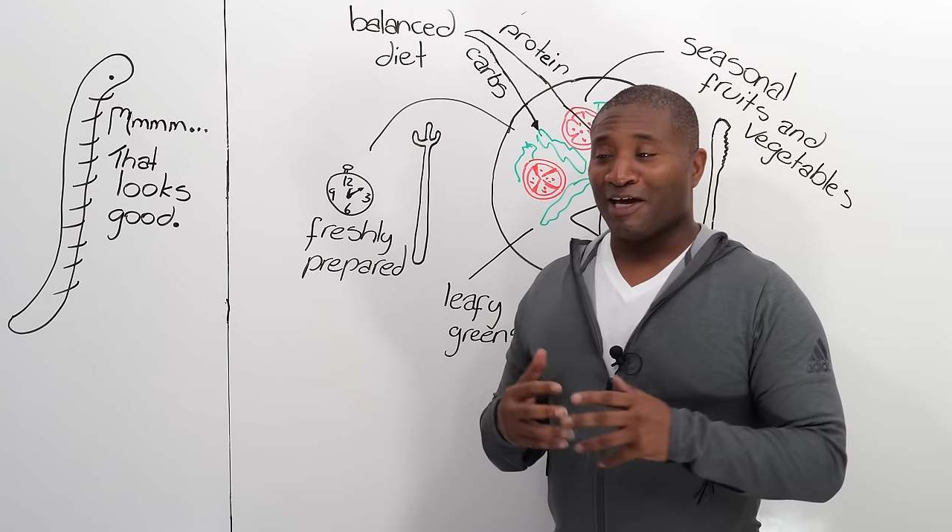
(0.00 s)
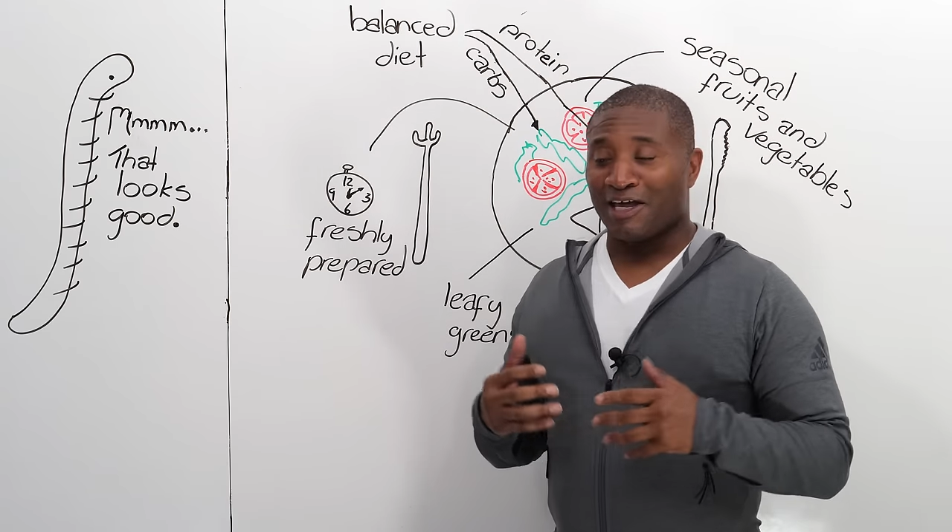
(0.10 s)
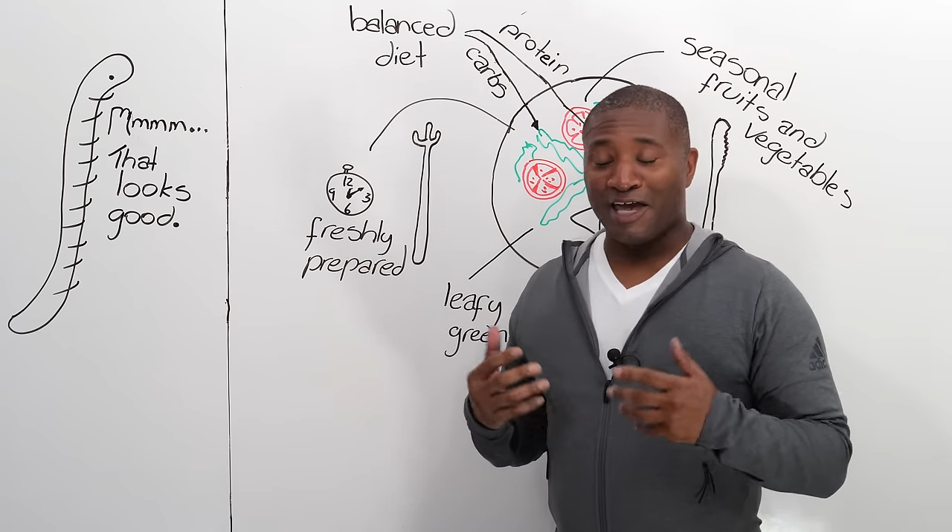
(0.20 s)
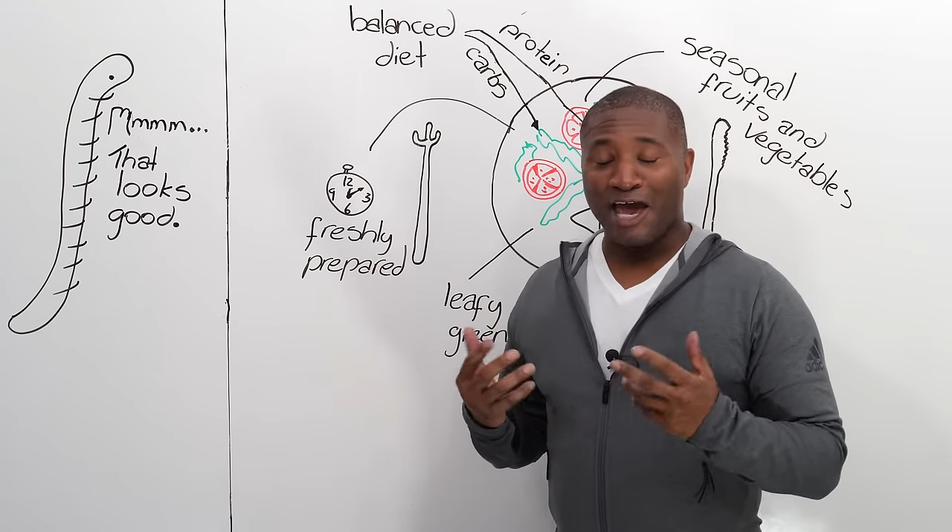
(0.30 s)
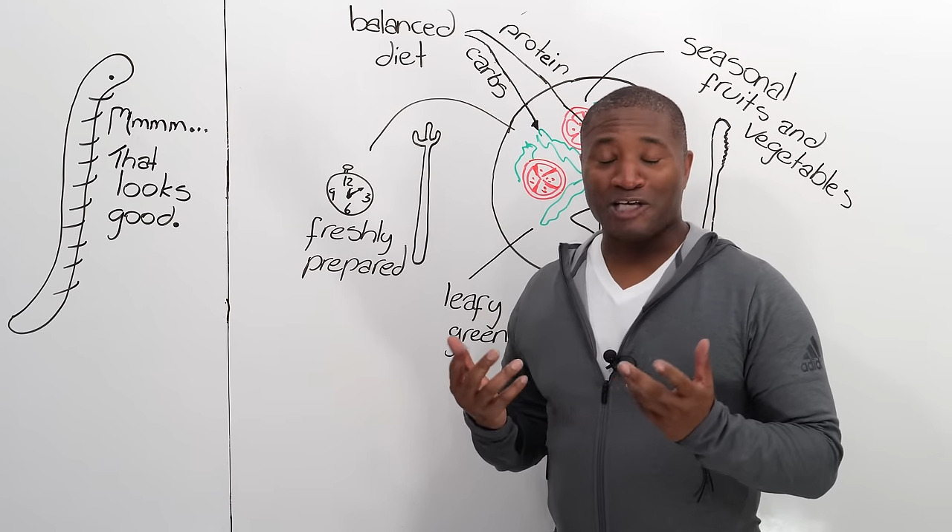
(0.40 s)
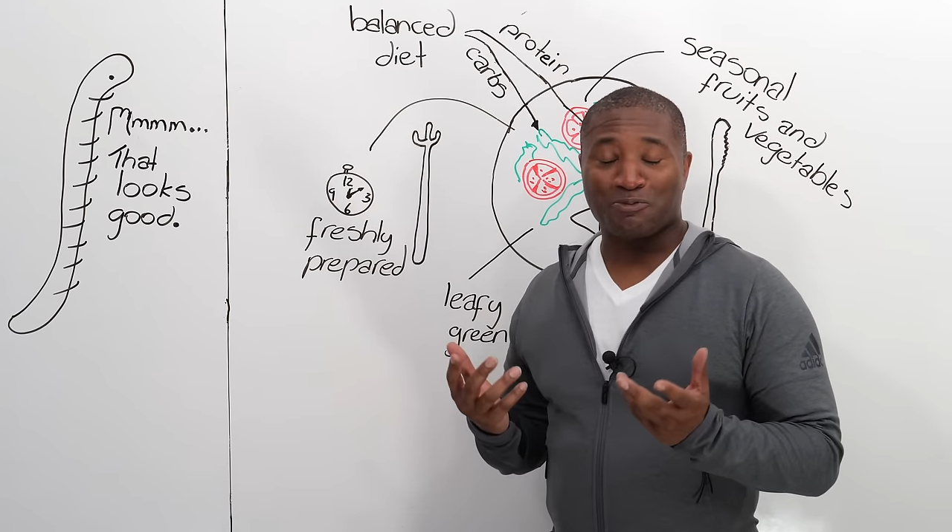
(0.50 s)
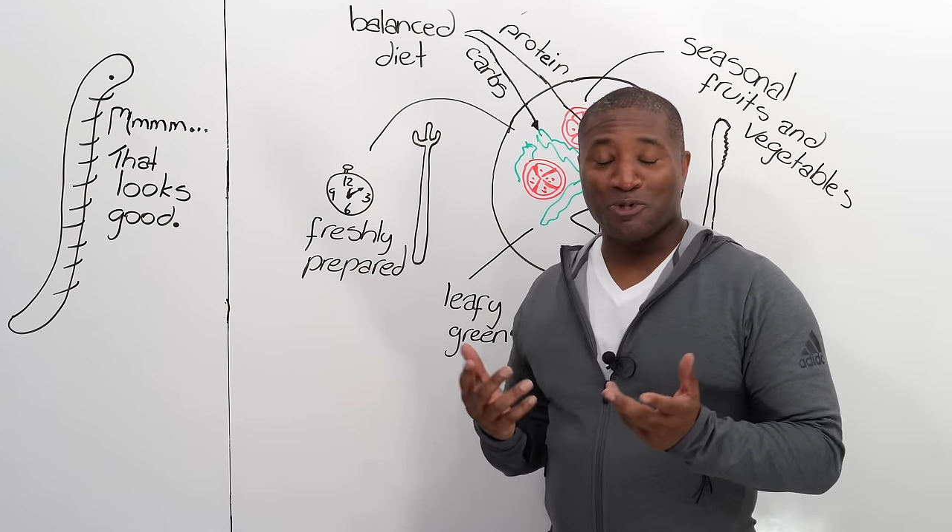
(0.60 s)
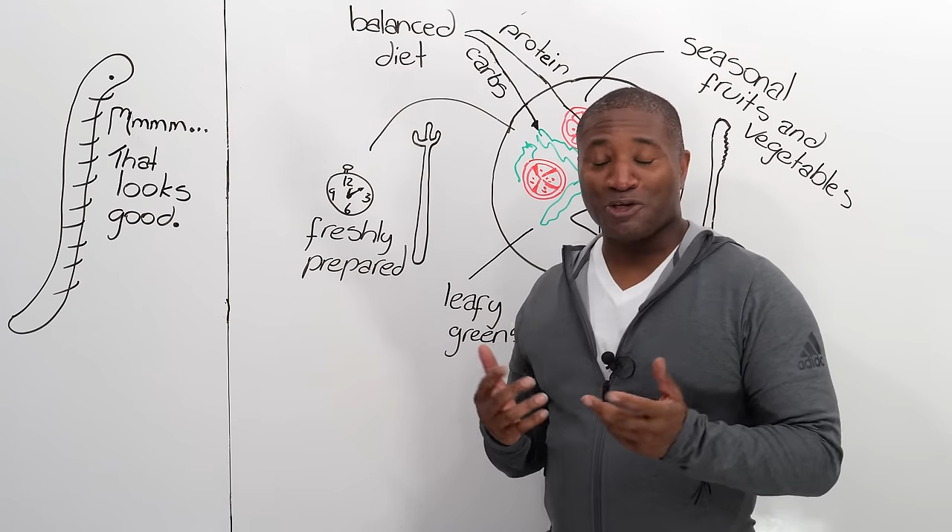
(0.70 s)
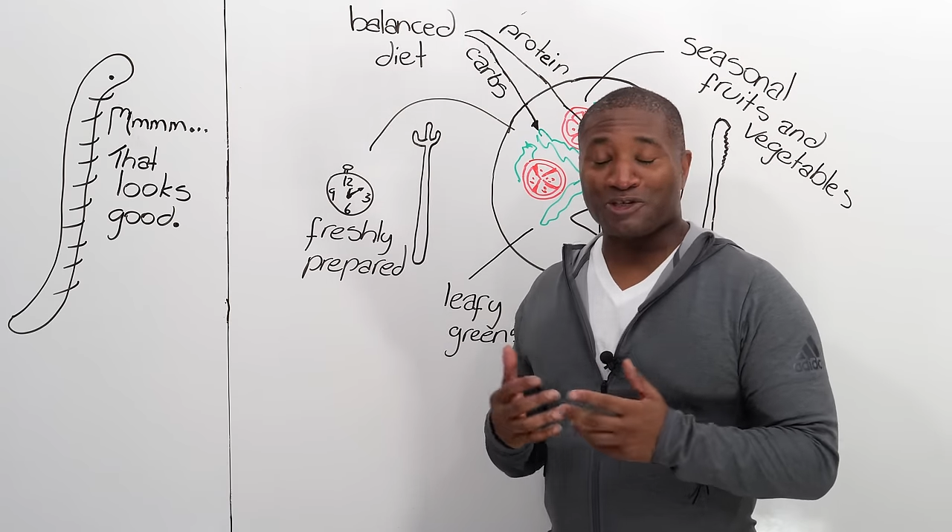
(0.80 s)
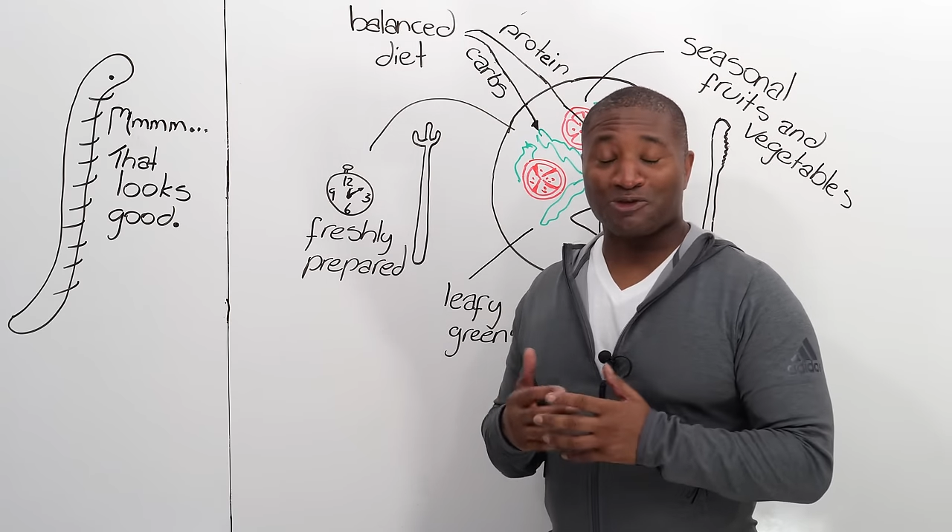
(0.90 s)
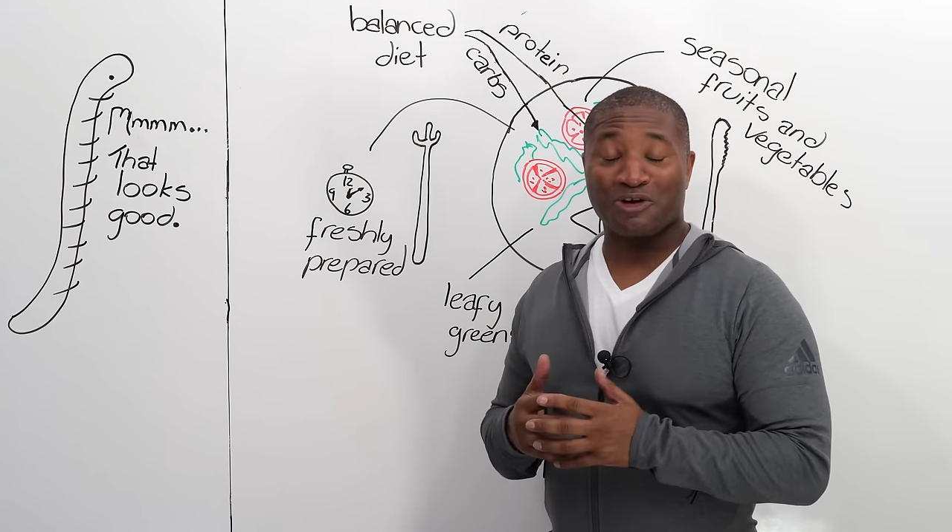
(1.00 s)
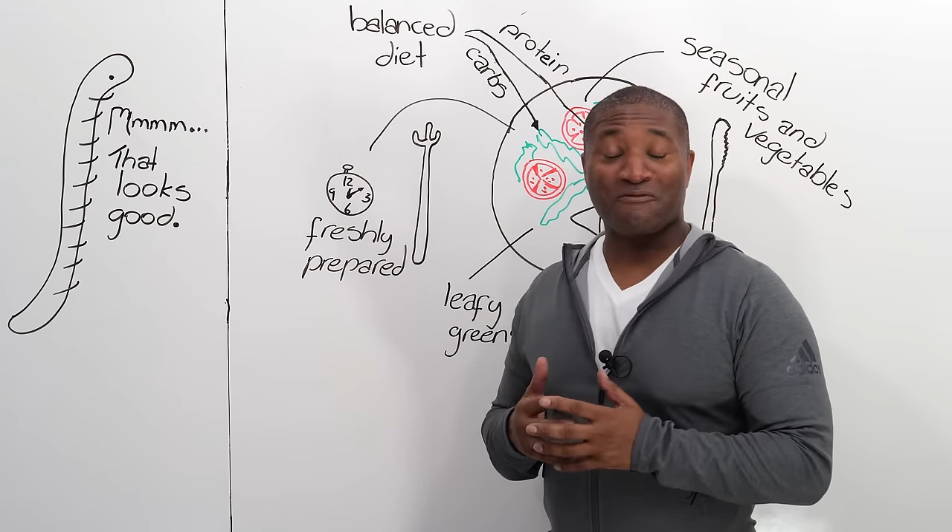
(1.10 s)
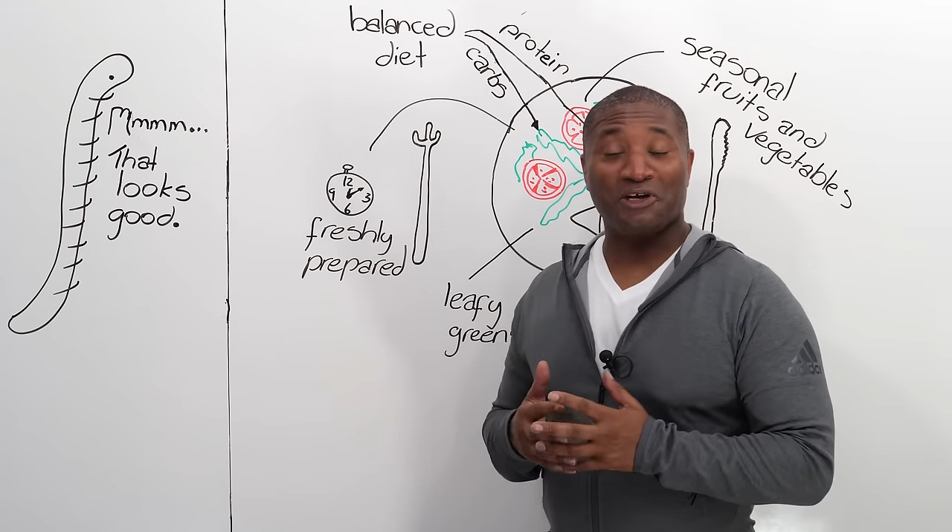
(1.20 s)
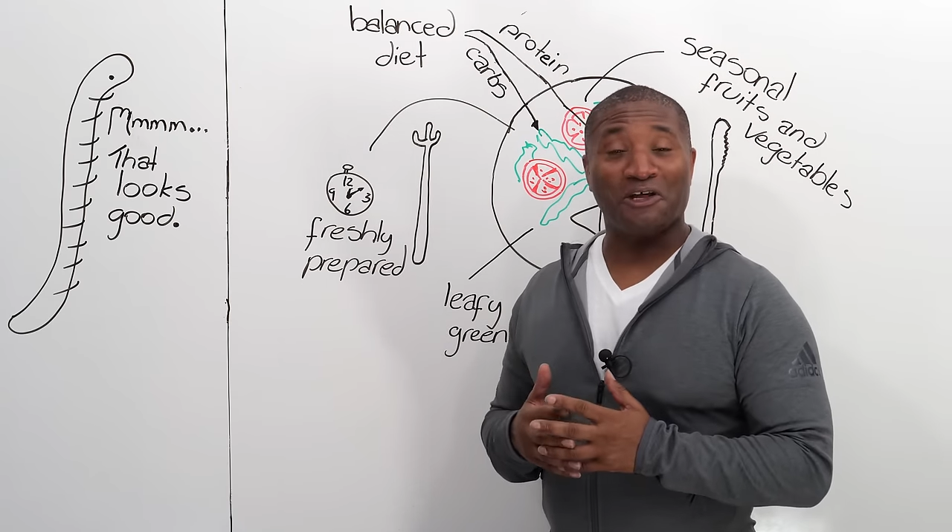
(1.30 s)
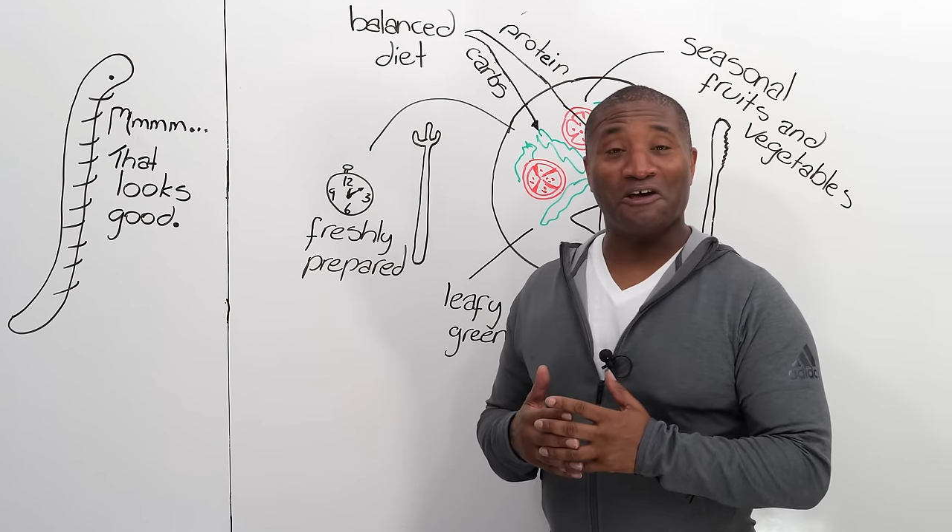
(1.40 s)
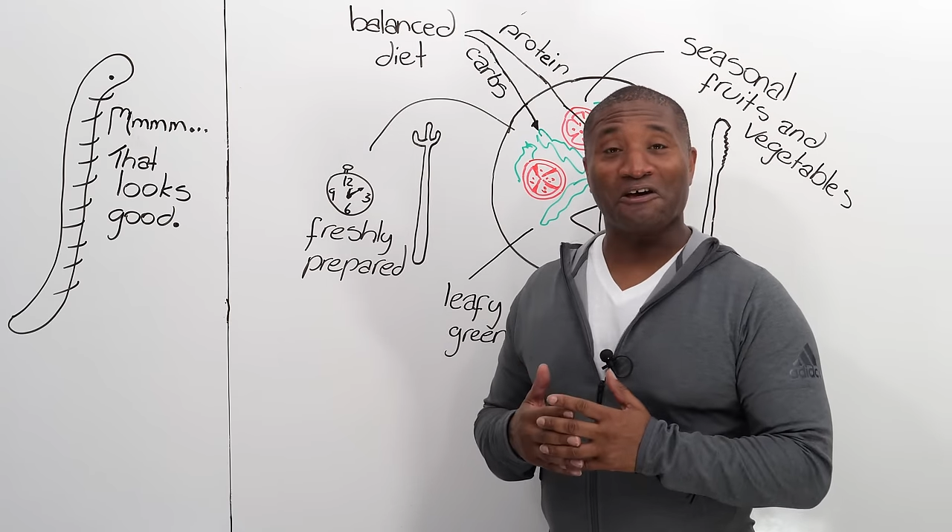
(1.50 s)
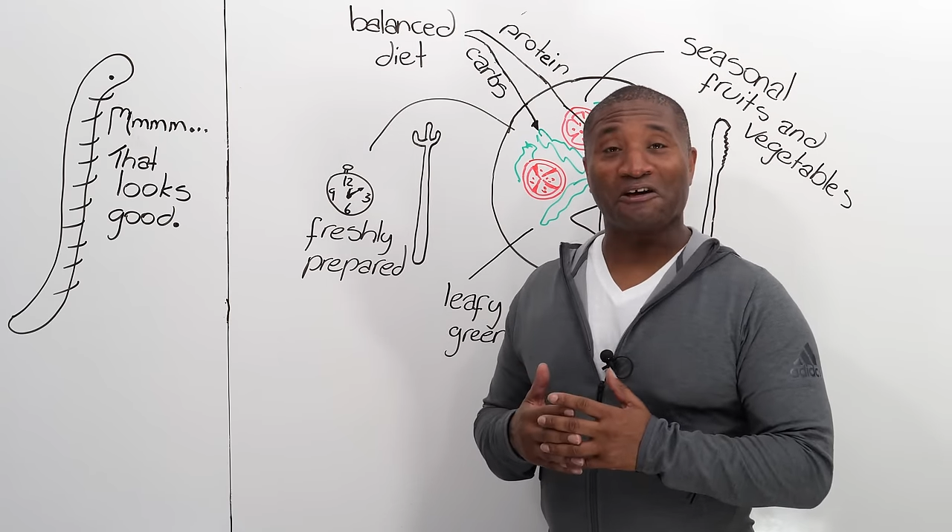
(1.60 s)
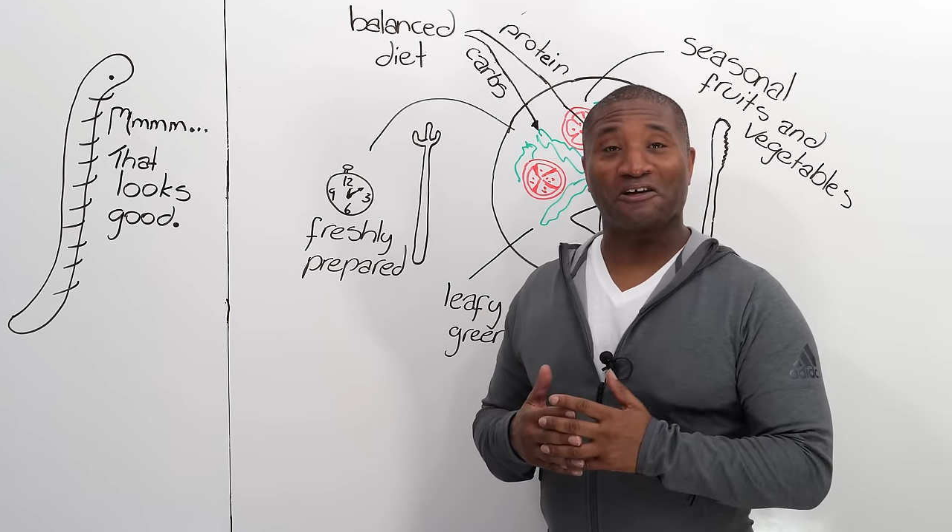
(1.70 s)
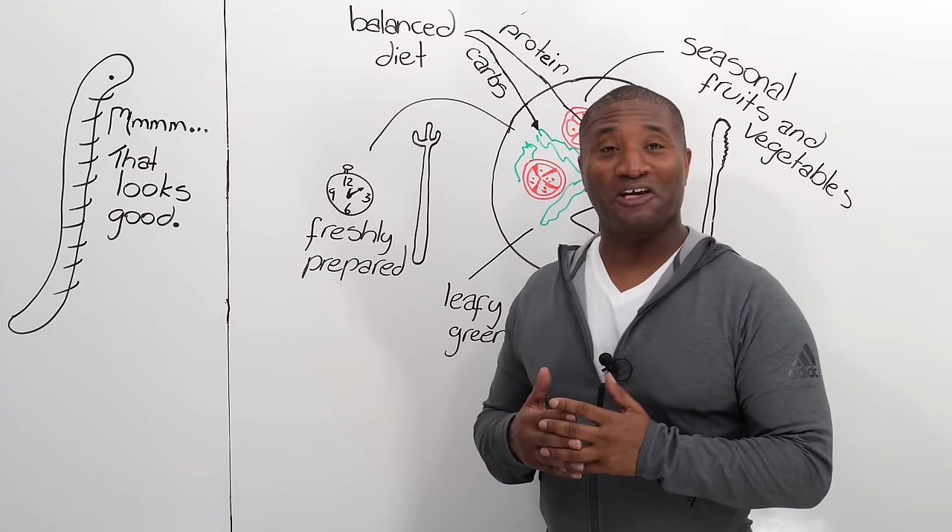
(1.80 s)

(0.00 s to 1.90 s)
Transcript: an expert traveler